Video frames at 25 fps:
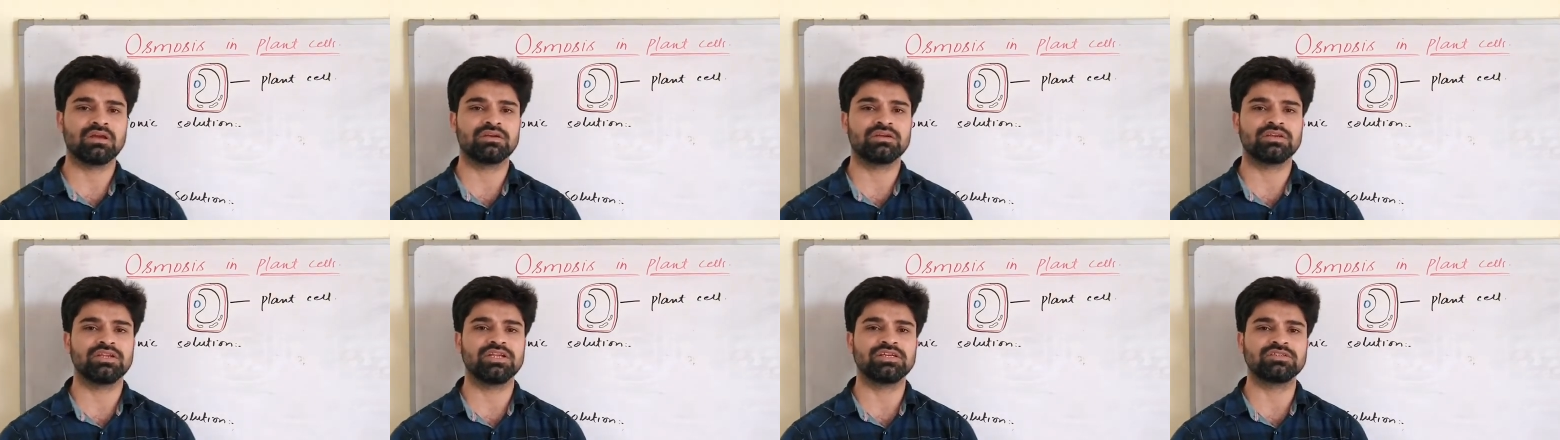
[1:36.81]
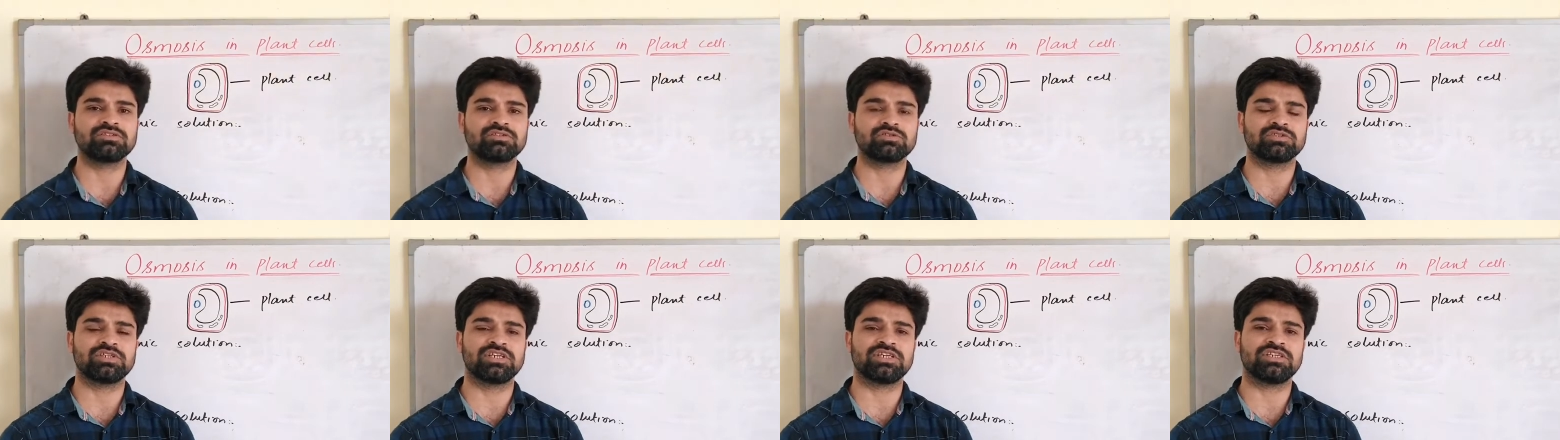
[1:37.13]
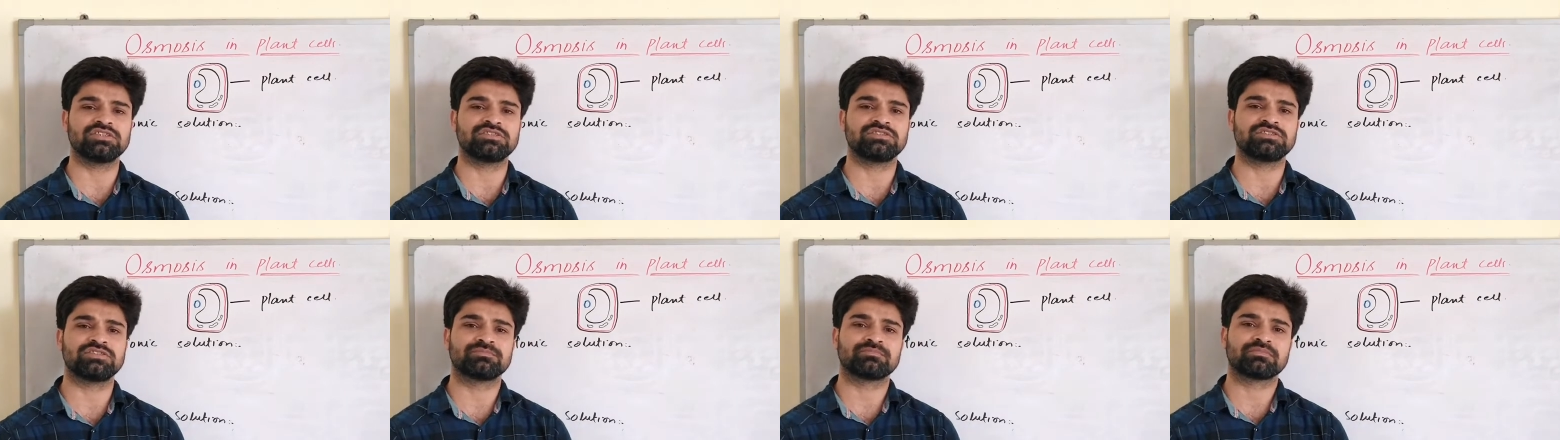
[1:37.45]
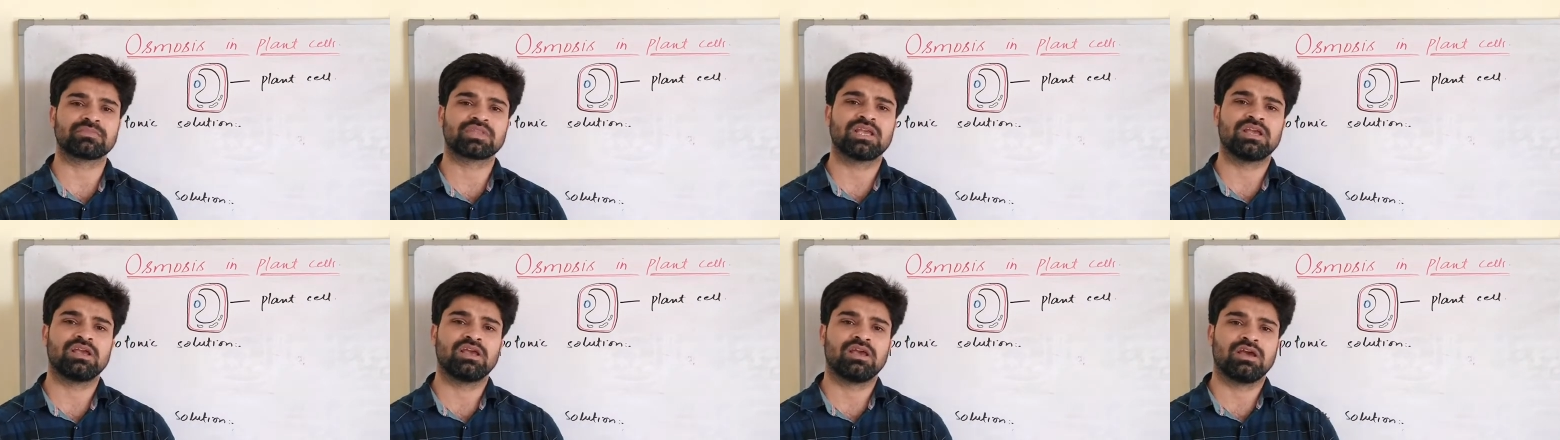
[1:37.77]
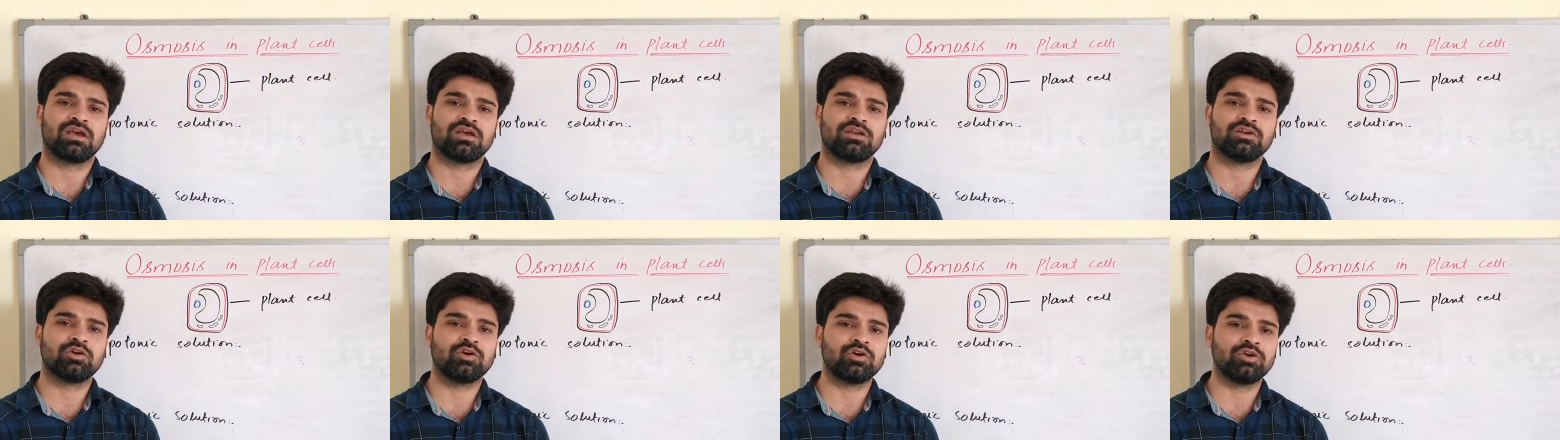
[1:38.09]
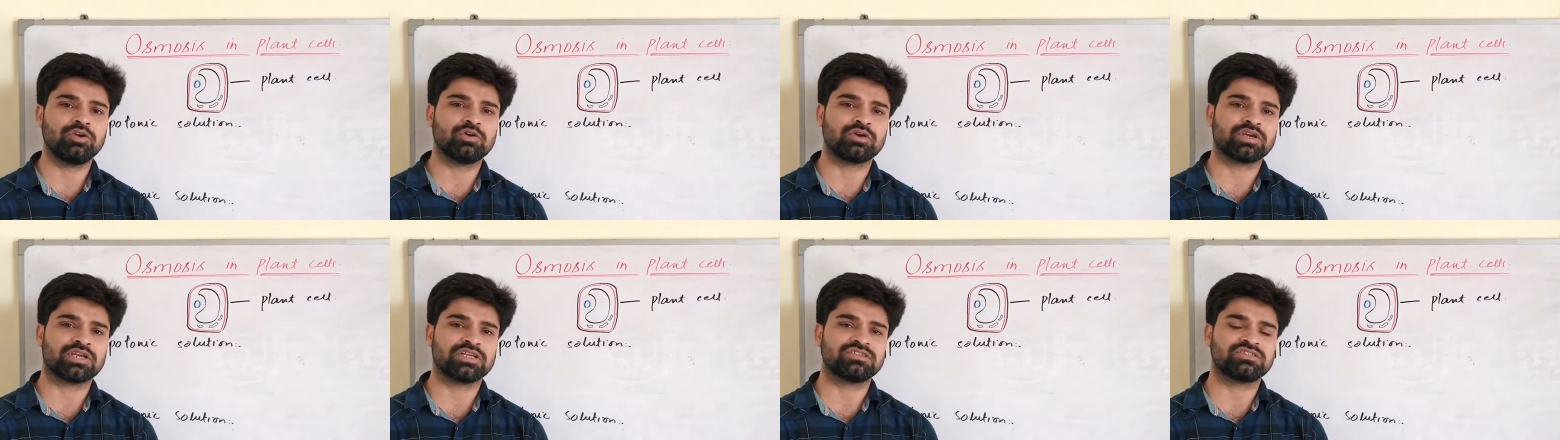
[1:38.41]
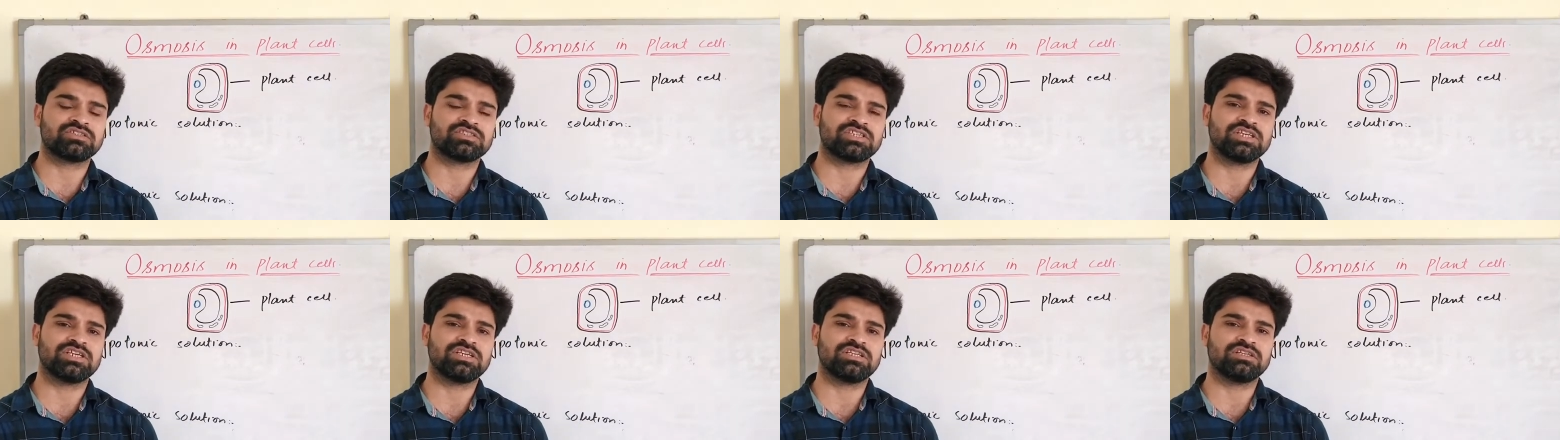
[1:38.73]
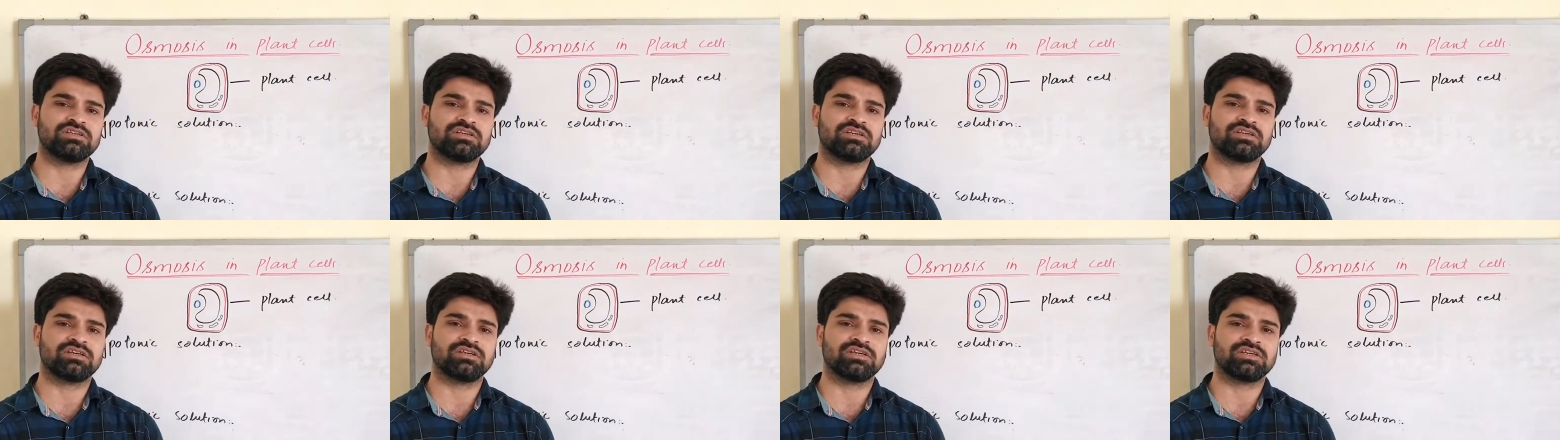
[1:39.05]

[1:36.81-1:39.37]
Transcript: Dear students, now you can see